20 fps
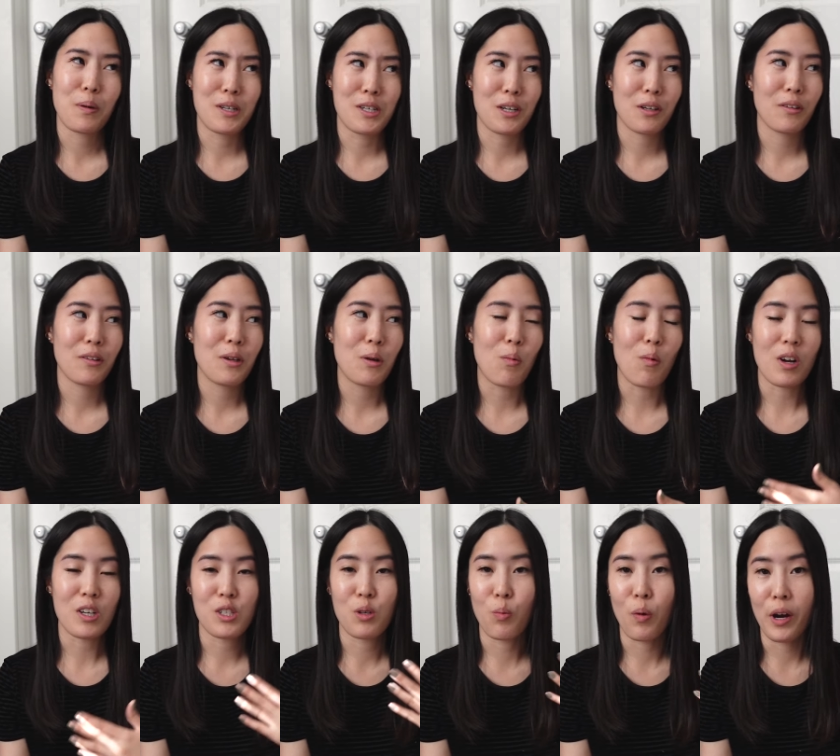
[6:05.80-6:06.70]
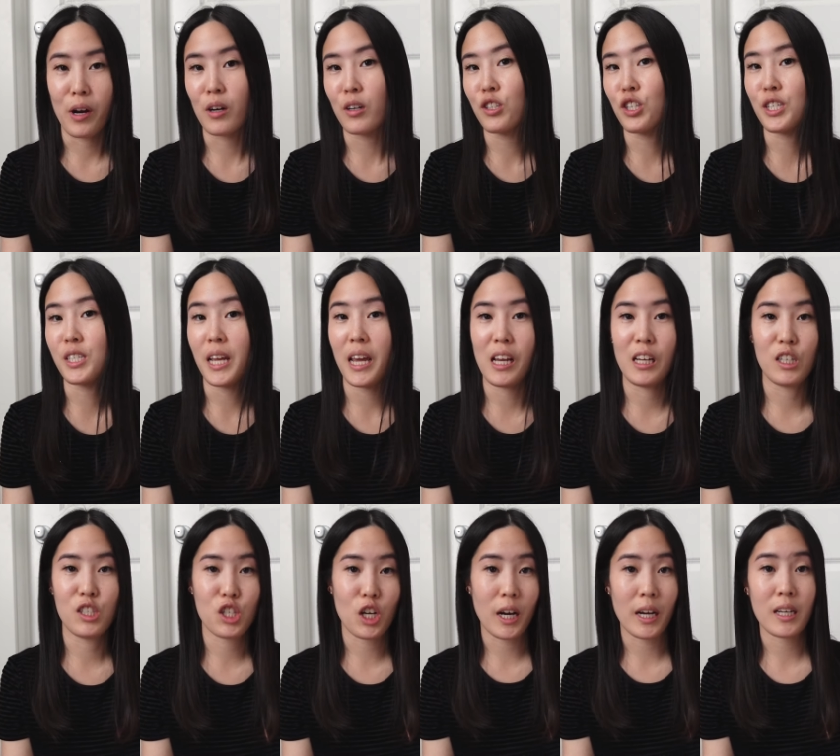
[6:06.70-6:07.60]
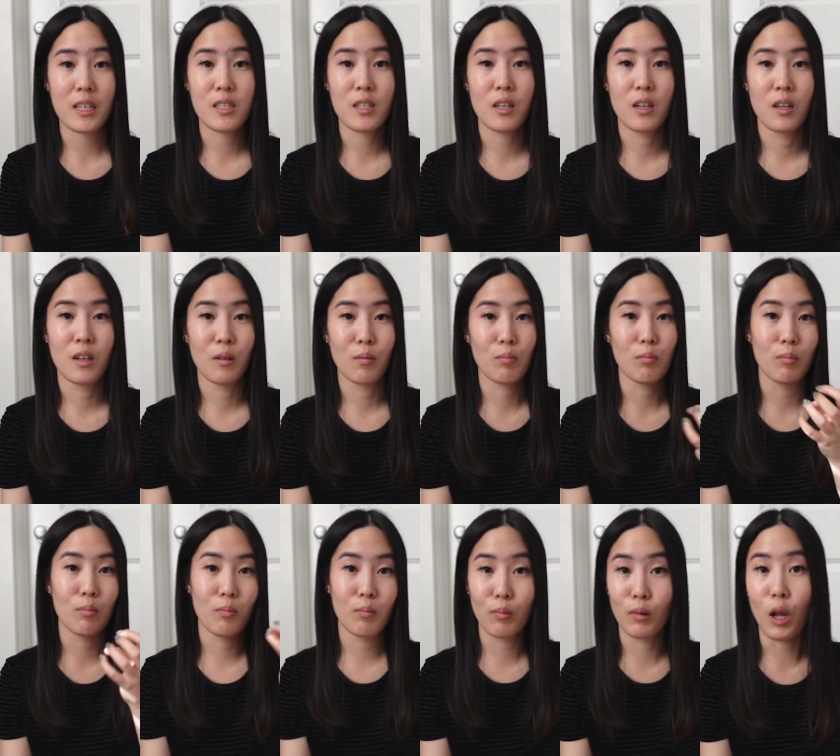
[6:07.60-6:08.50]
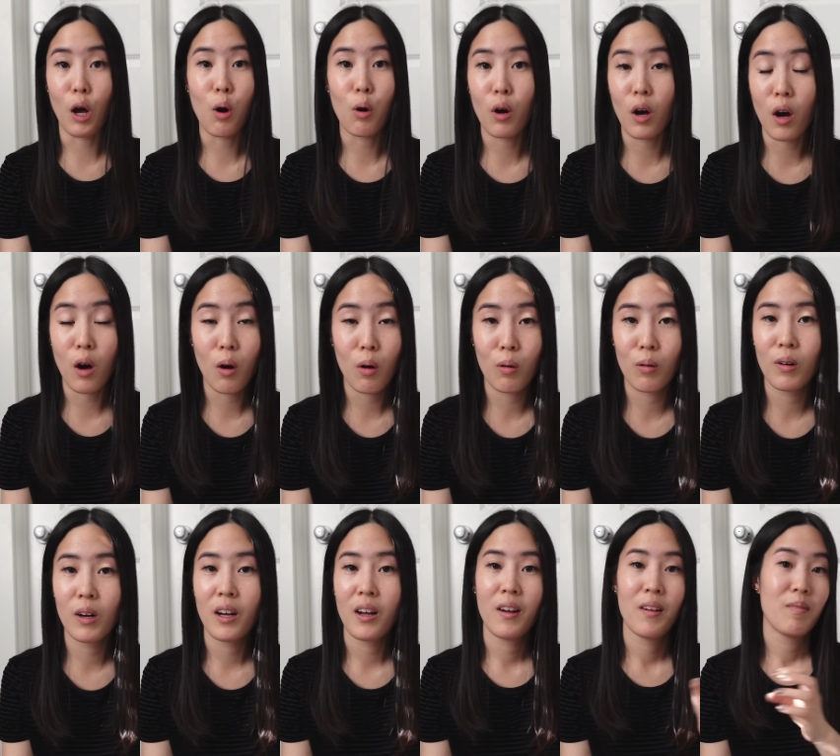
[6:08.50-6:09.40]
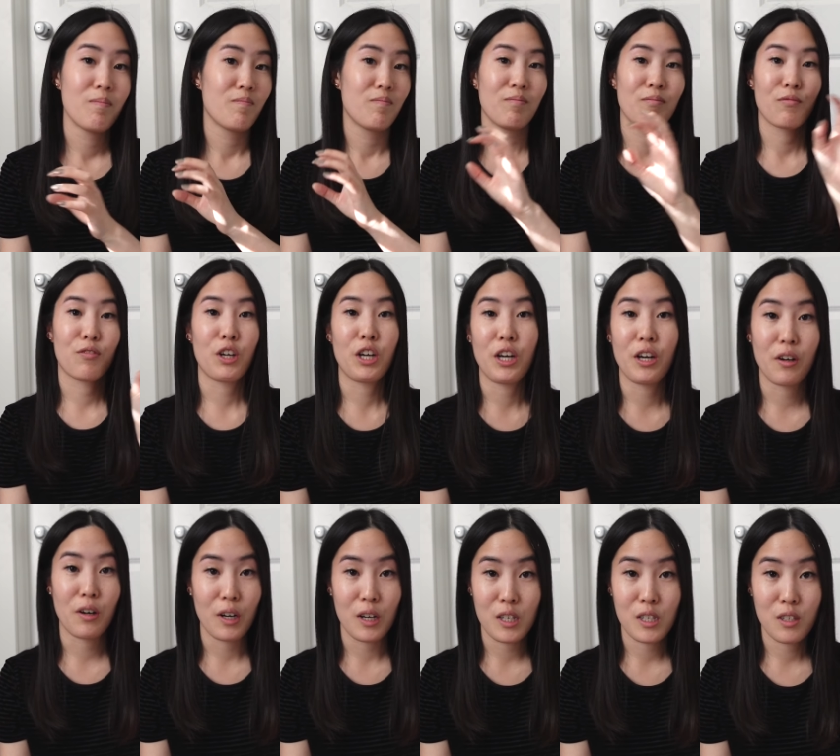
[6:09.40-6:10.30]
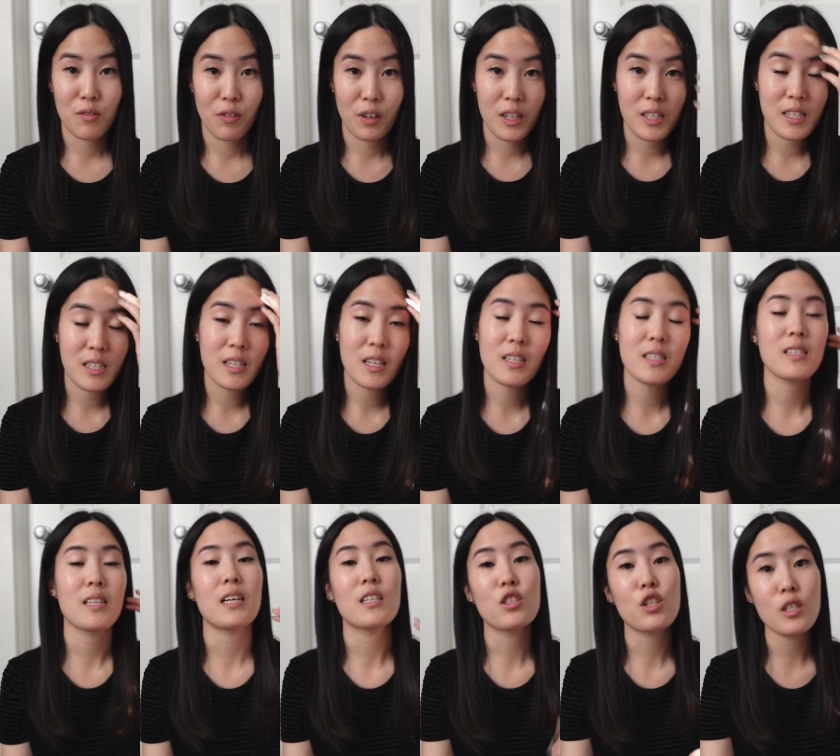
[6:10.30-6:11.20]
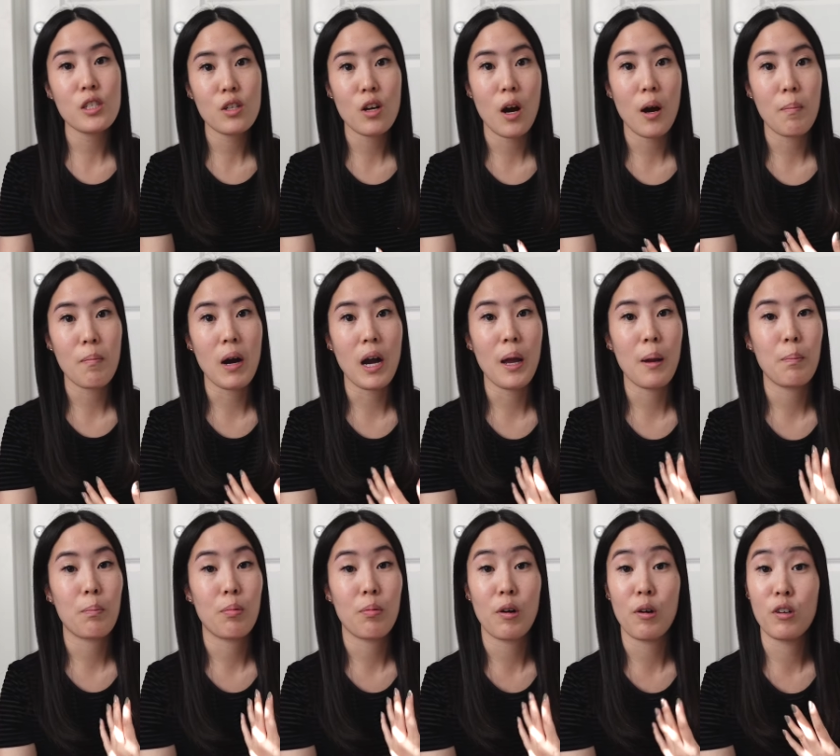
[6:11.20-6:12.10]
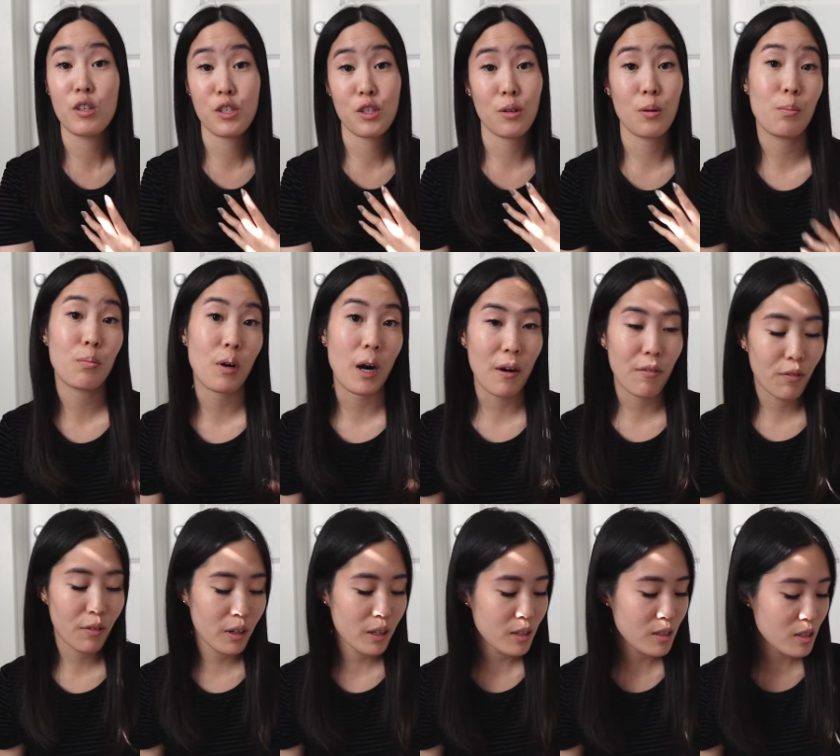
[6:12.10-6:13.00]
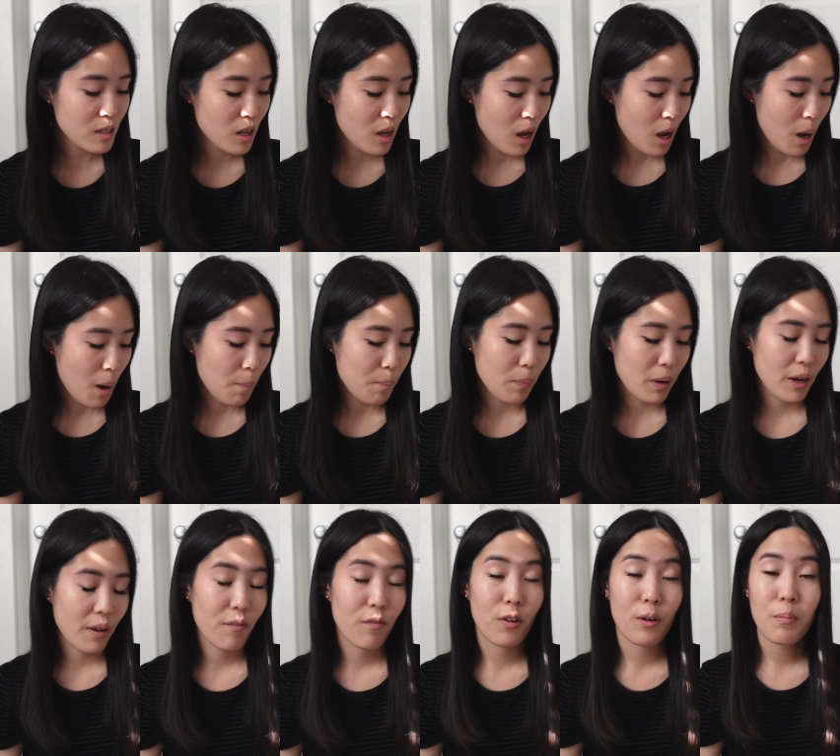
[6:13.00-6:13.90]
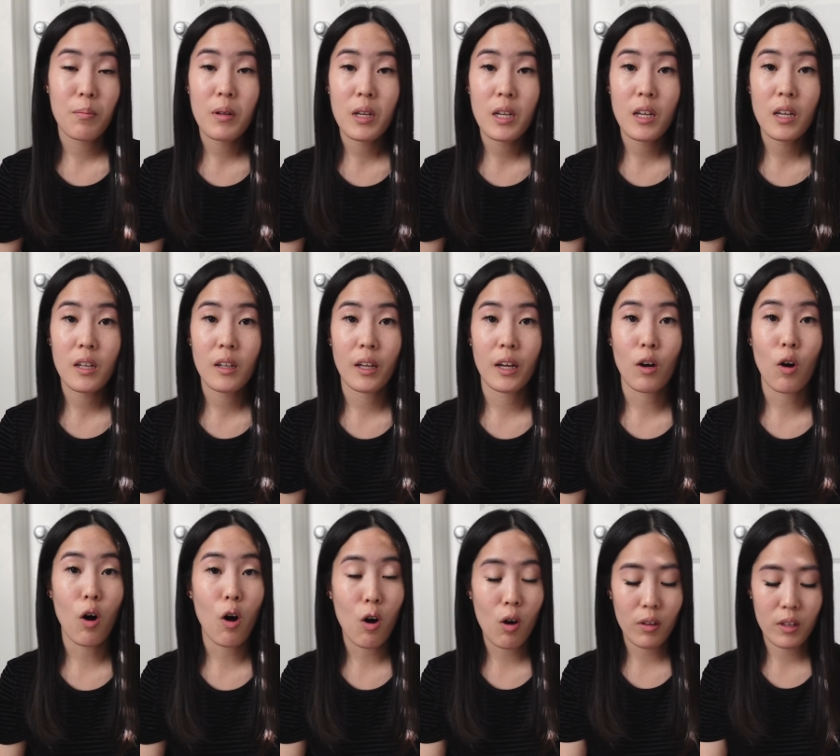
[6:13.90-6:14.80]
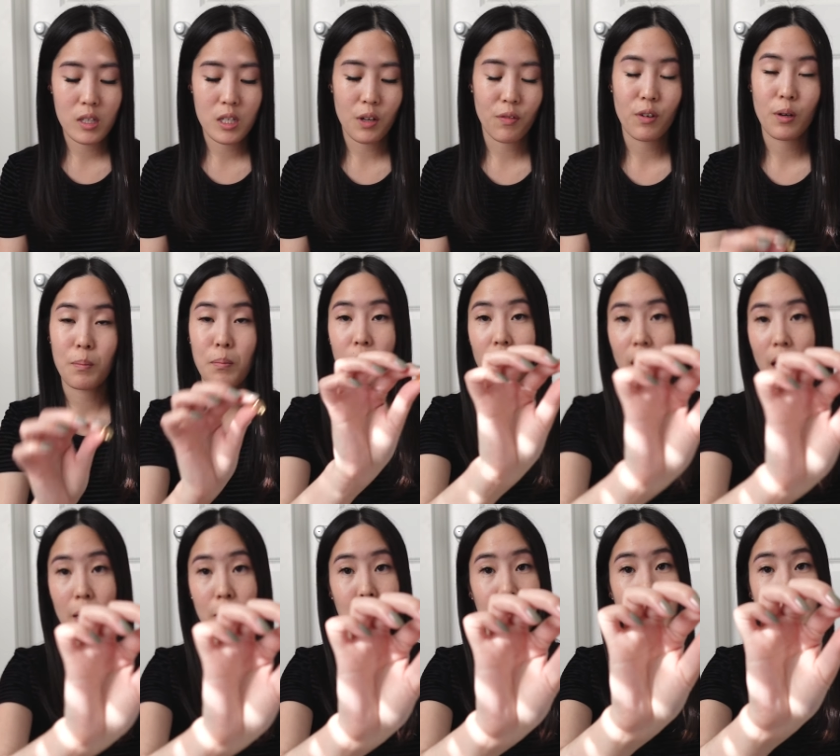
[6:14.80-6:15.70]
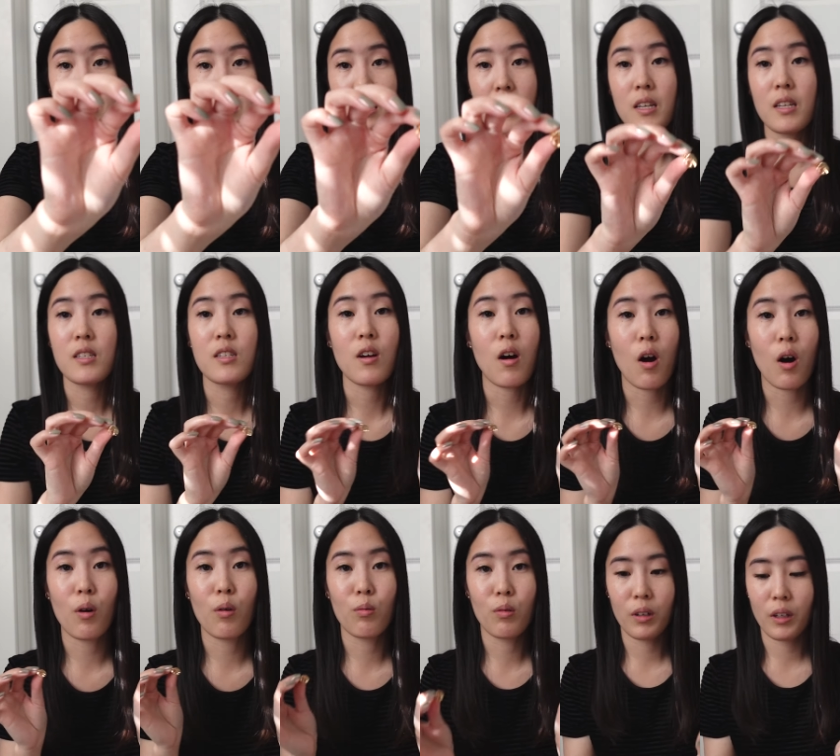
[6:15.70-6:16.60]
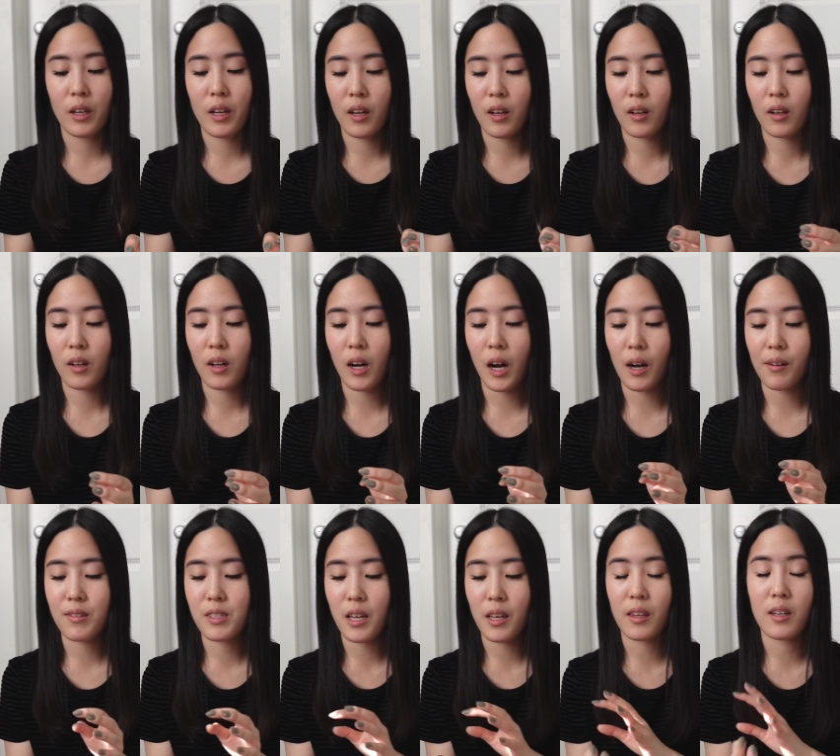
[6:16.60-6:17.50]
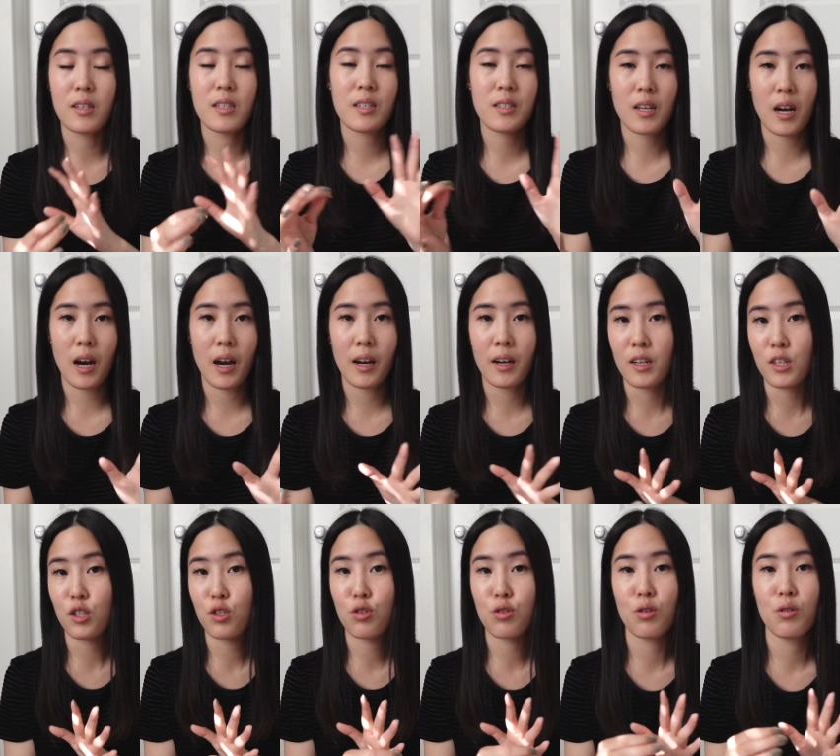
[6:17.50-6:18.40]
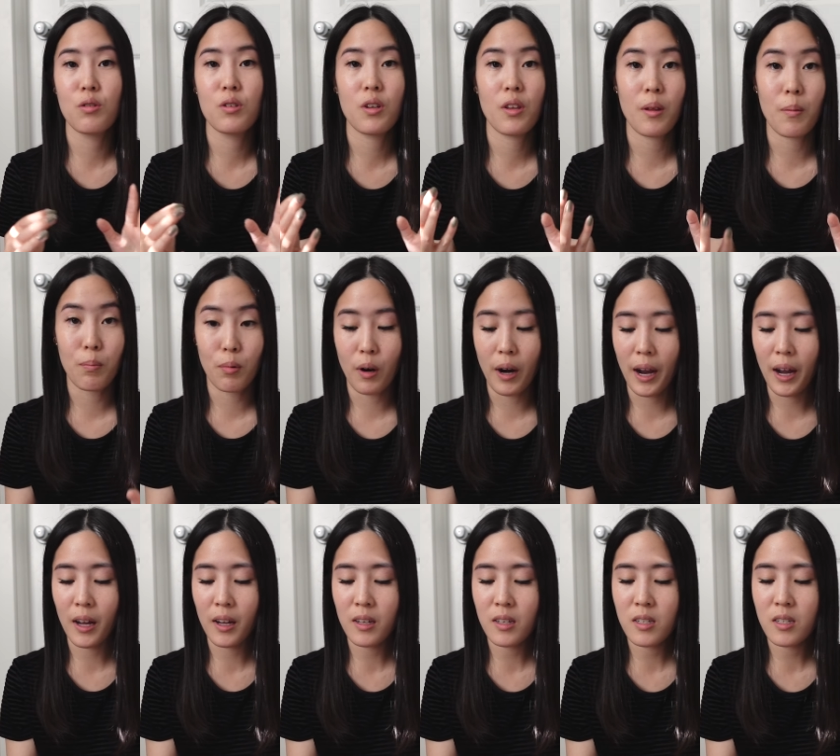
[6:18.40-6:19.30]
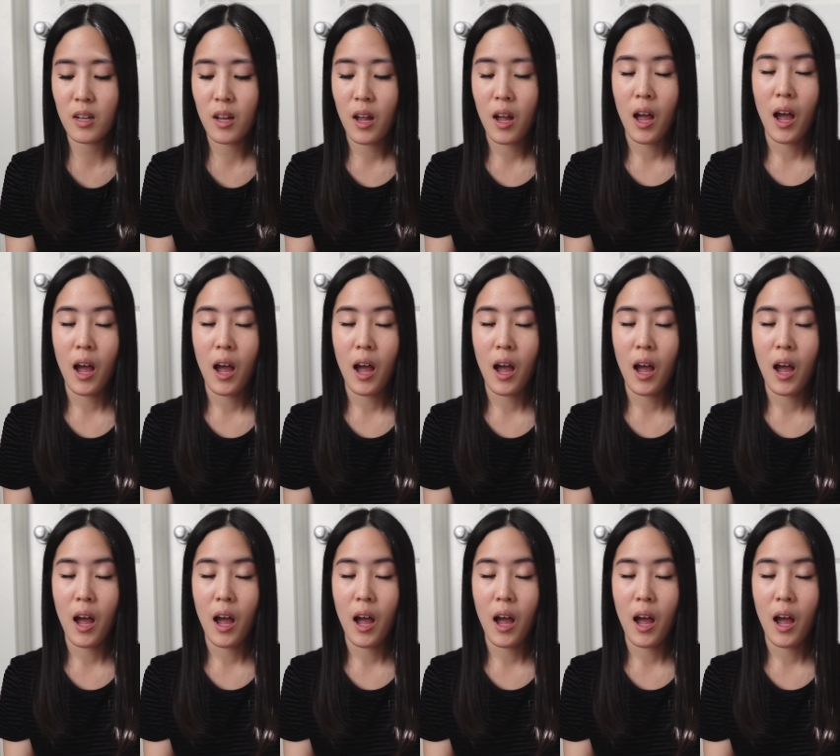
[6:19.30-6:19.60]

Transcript: particularly want to wear just a giant logo for earrings, for instance. That's just not my personal preference. But for me, like all the different Polène pieces are really, I would say the design is true to the brand